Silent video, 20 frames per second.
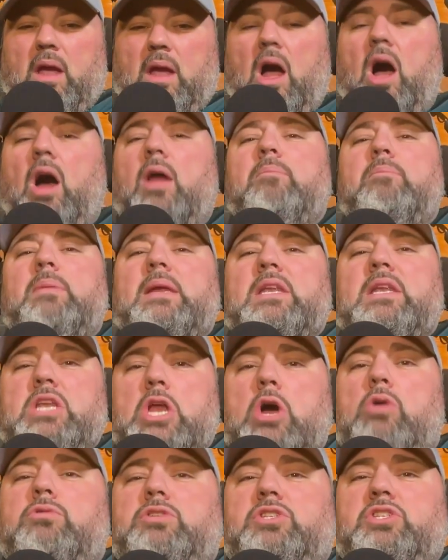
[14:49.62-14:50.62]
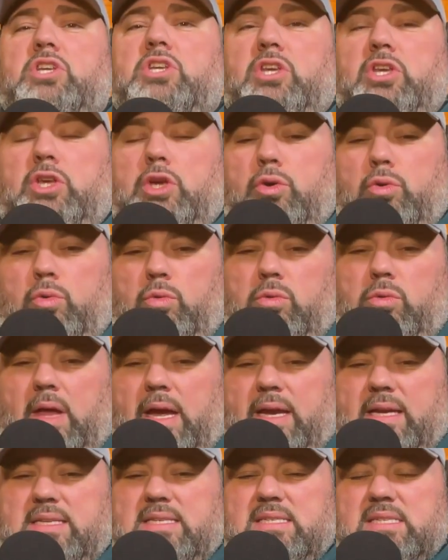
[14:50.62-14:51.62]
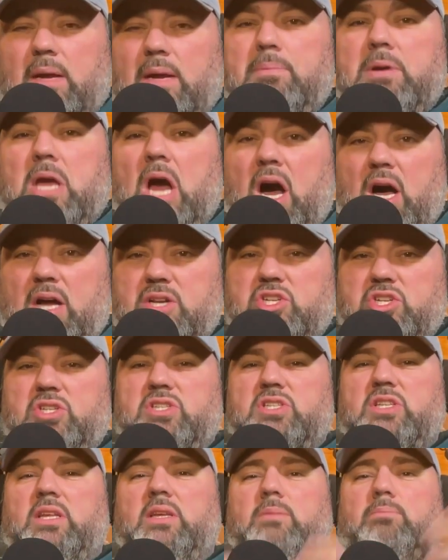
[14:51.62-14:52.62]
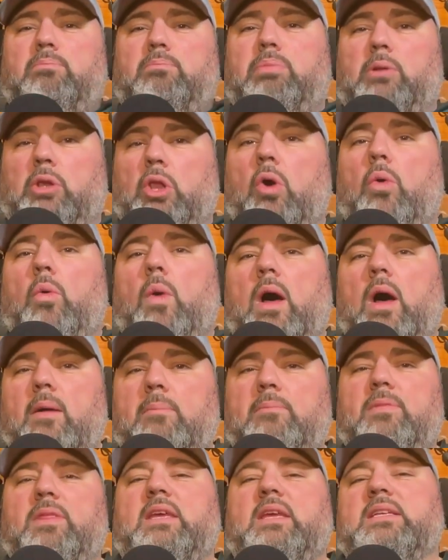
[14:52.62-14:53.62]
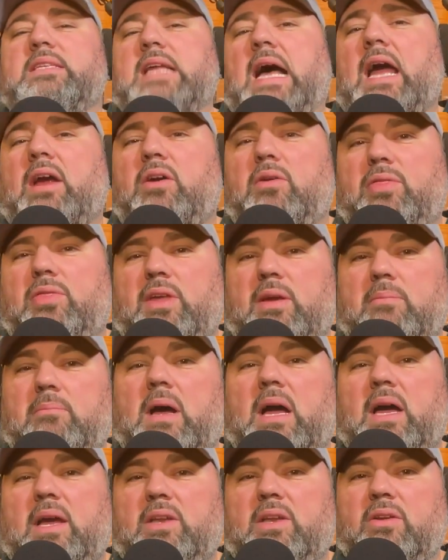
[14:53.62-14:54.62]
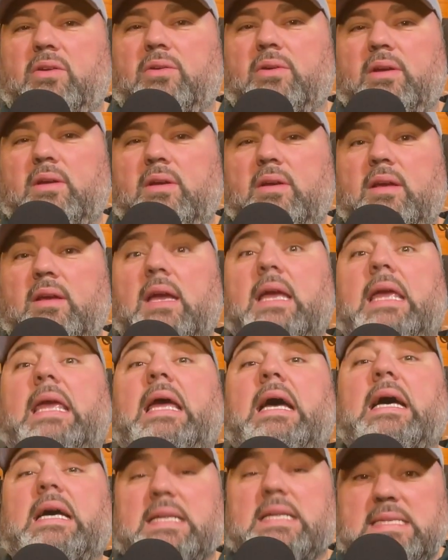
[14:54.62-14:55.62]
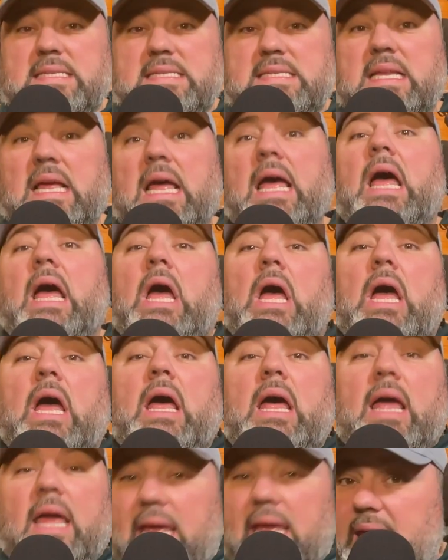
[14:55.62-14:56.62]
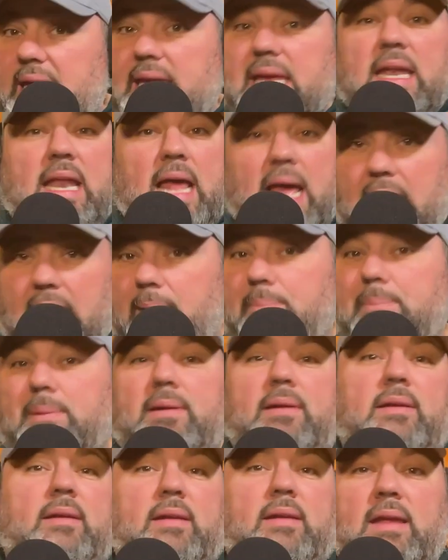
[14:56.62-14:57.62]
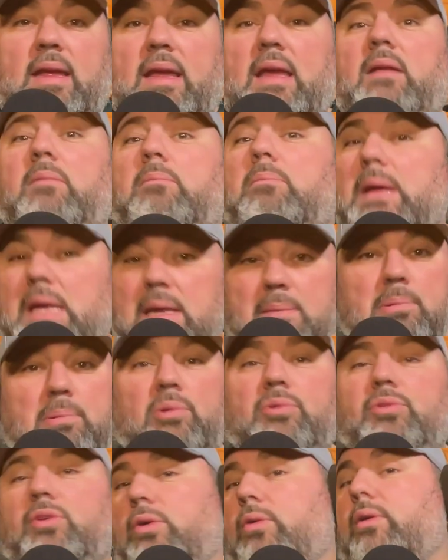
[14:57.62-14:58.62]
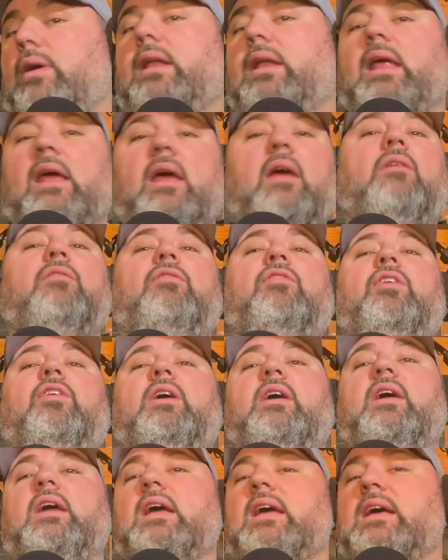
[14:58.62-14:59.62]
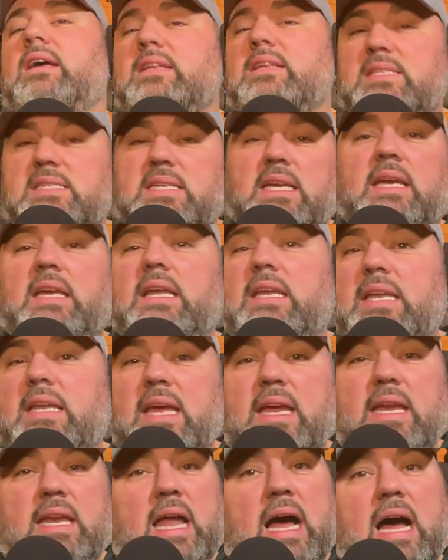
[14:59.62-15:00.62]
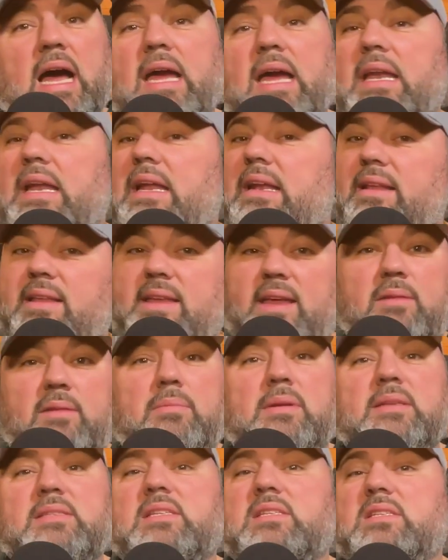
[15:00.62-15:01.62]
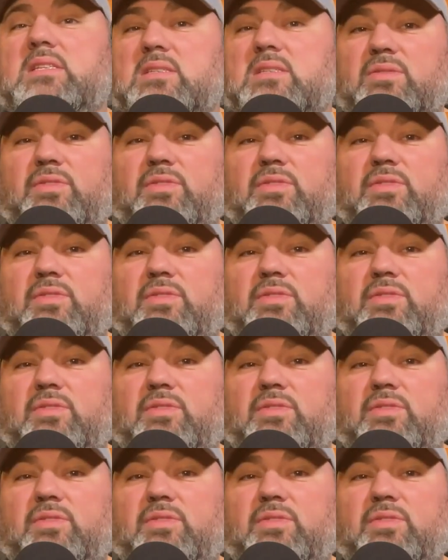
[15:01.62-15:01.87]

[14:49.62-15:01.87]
unbeknownst to you, like subconsciously blow up the entire thing behind you, because it can happen. And people do it every stinking day. nine out of ten businesses